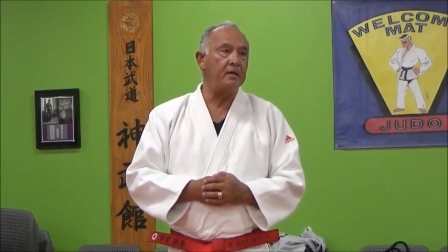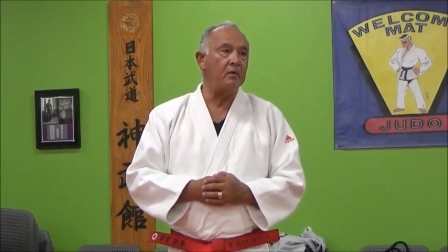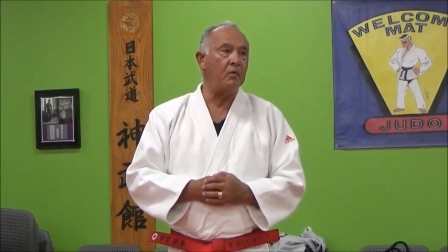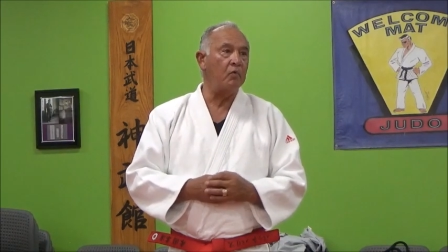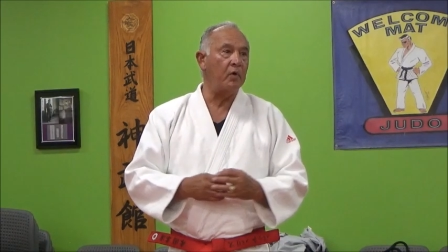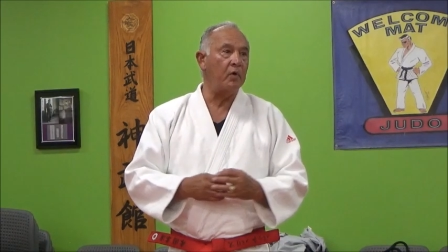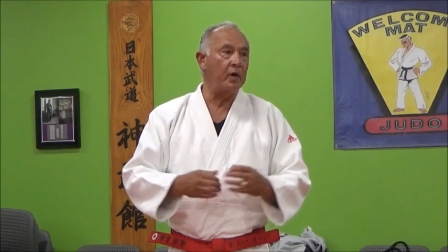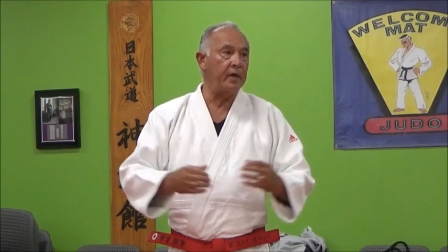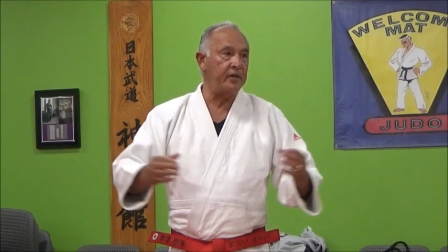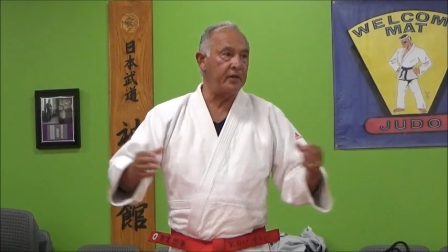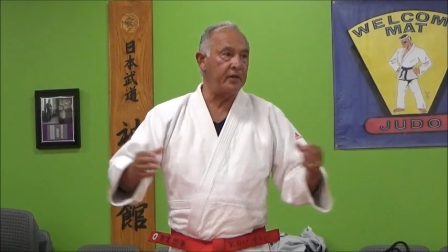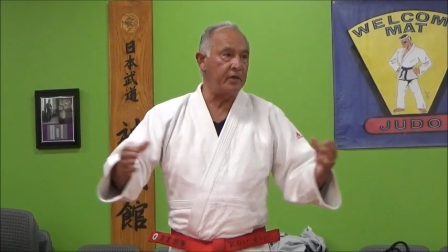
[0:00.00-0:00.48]

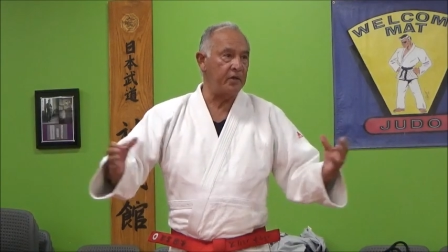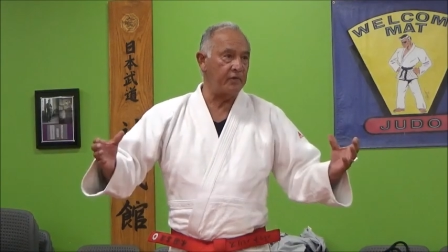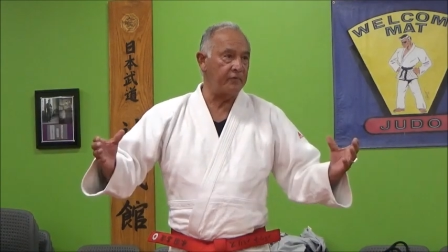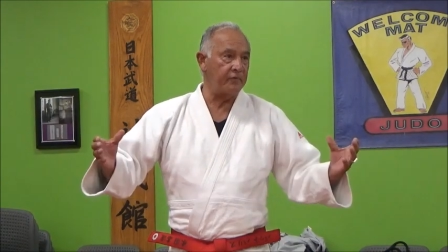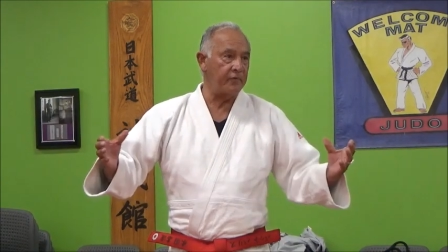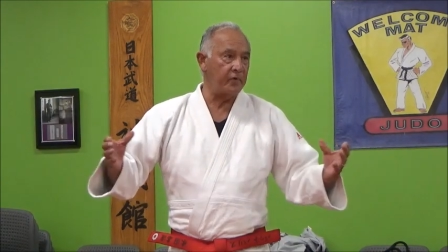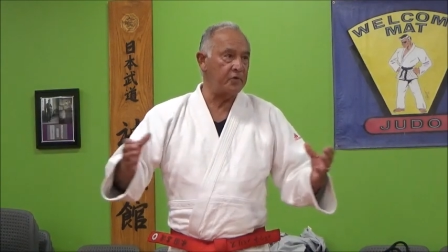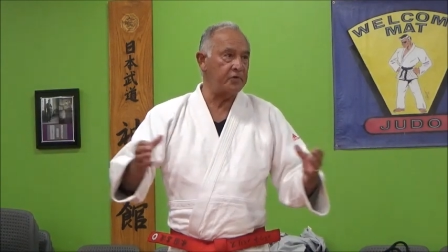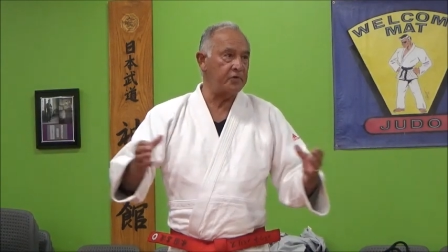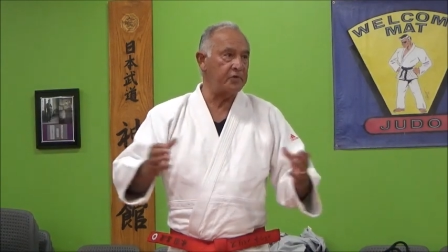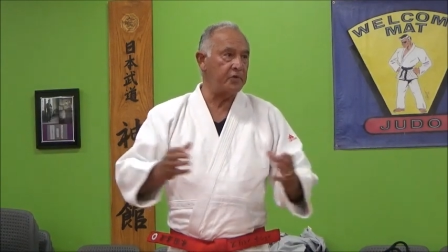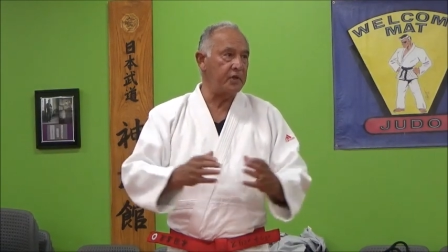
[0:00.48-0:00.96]
one of the
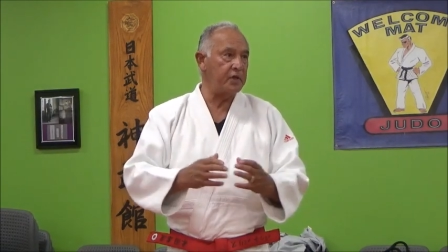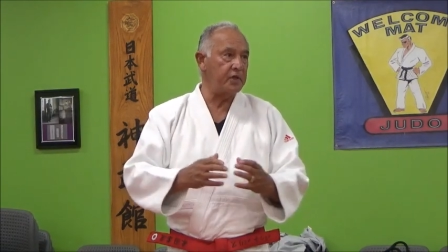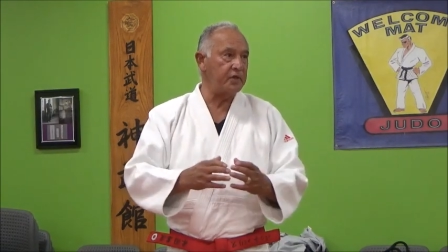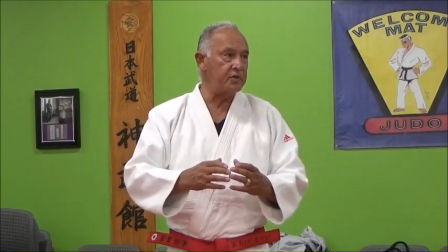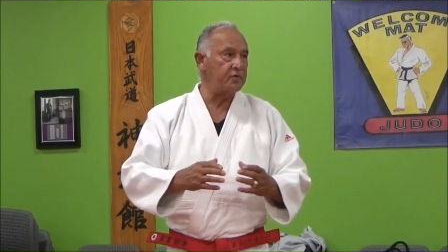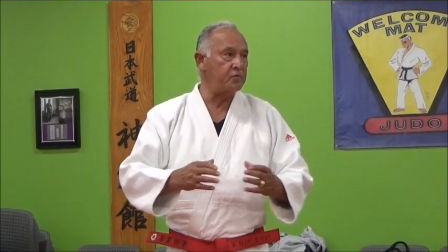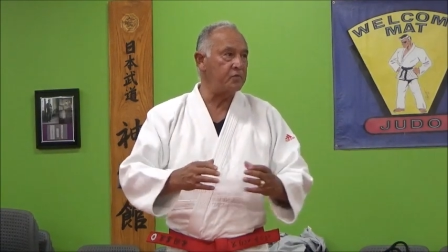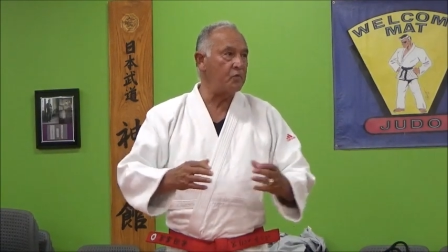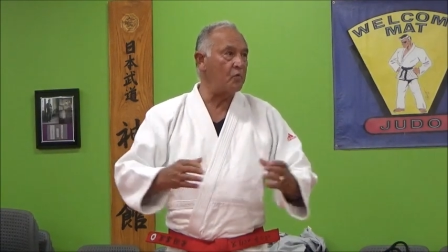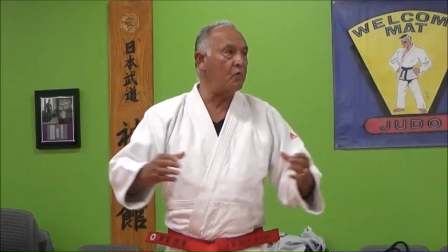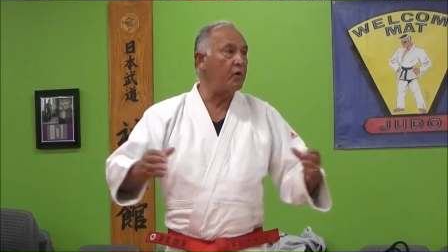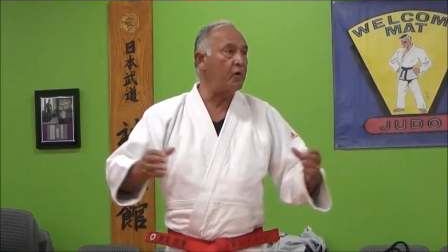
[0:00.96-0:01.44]
universities,
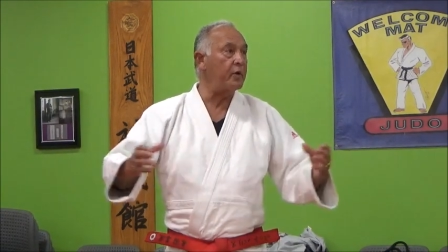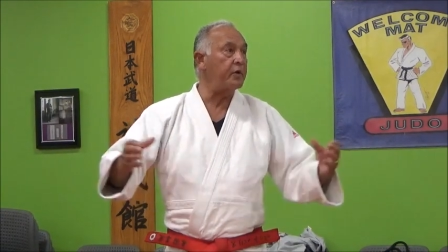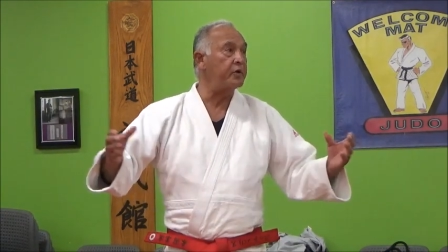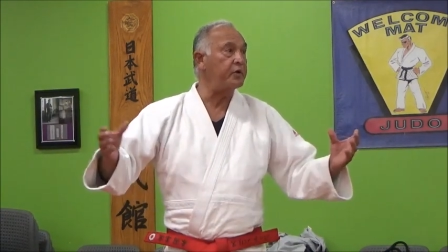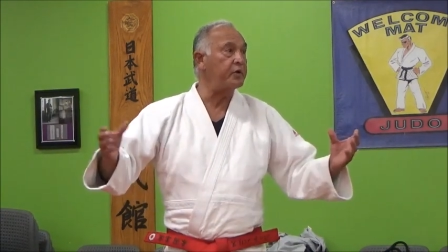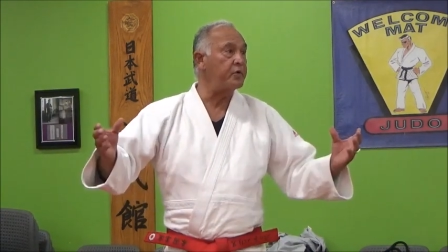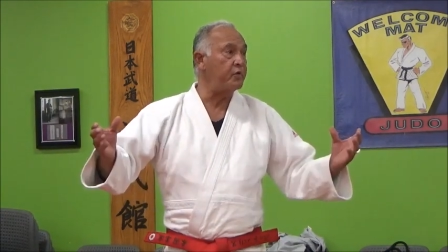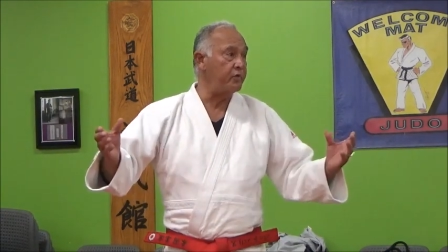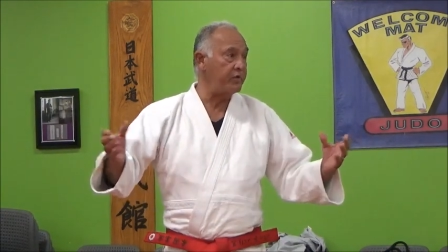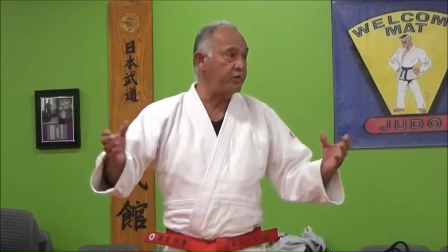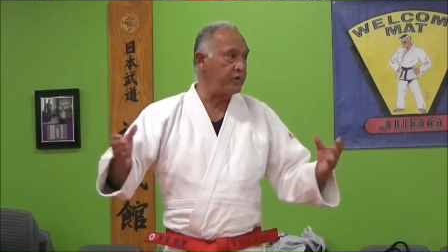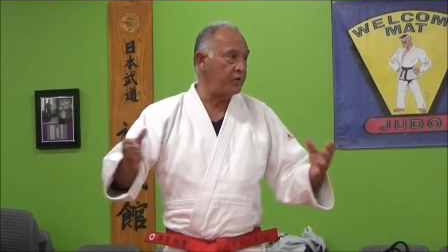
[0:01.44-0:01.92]
1 or
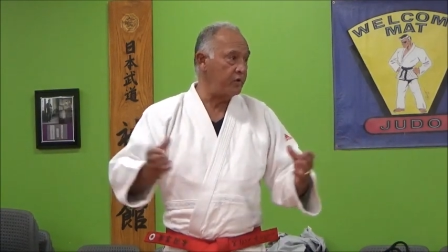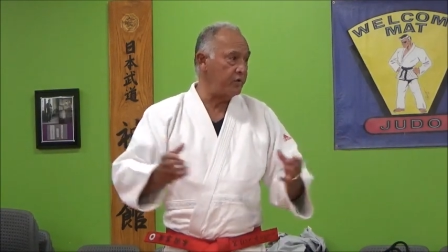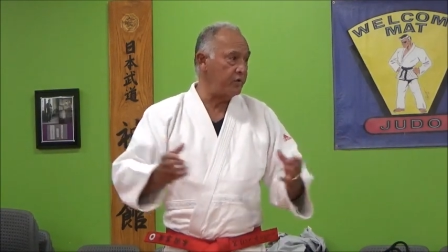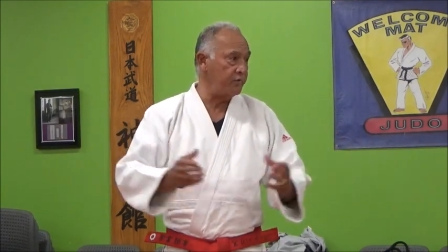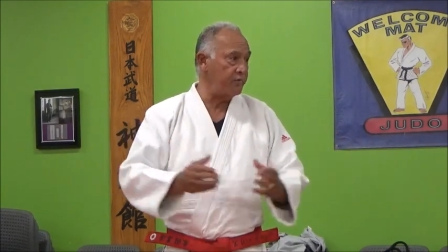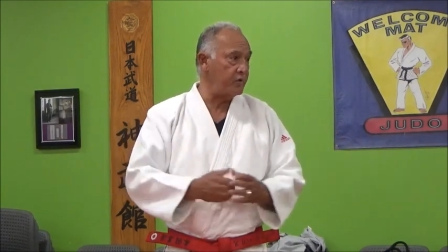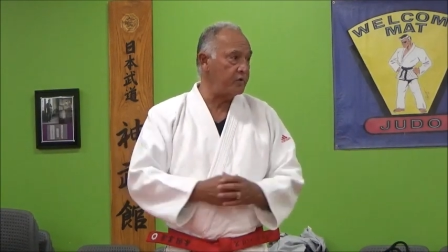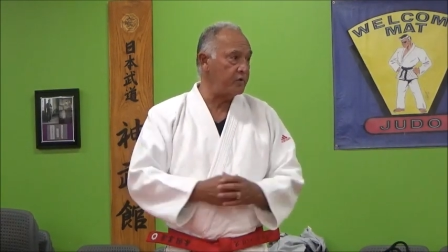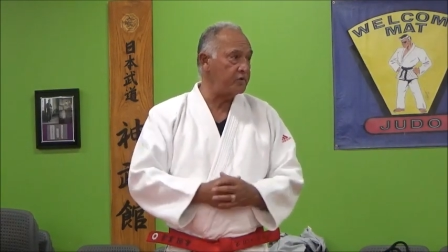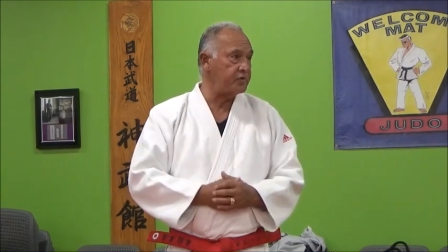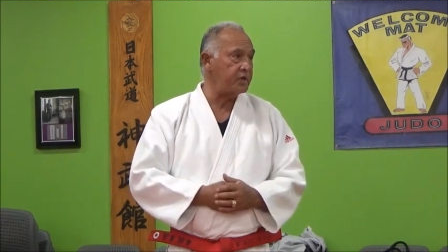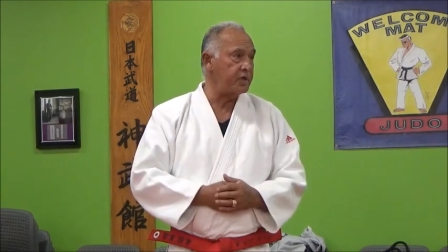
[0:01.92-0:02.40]
2 of the
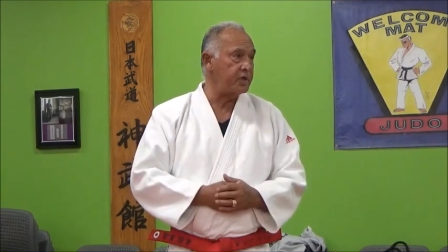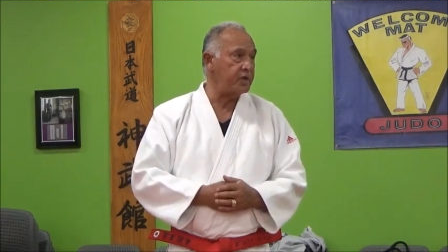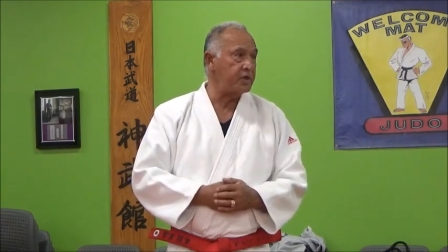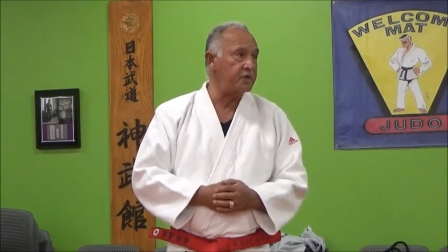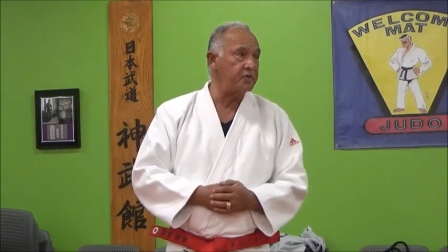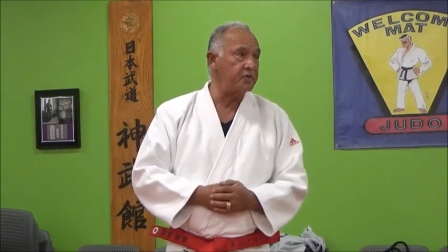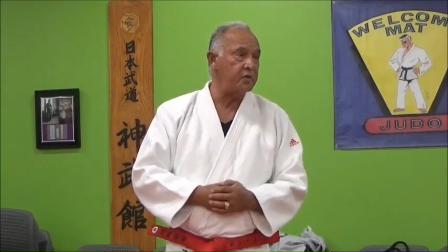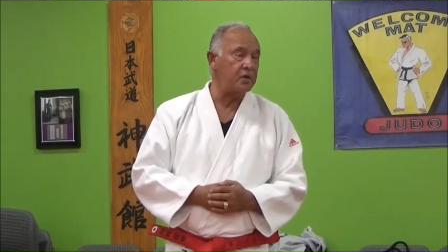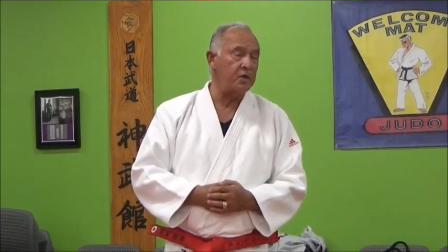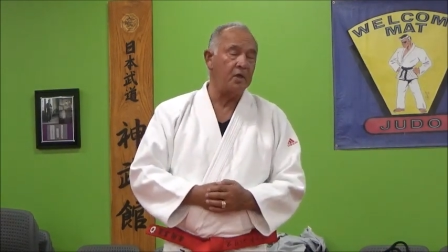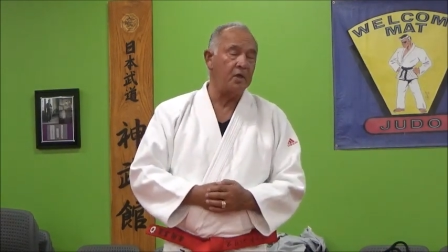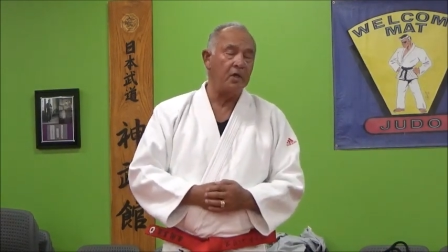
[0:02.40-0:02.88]

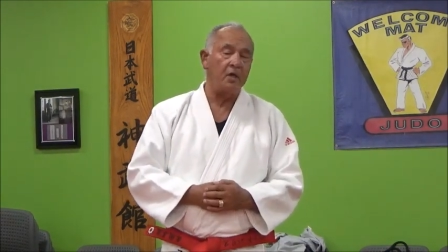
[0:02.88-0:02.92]
universities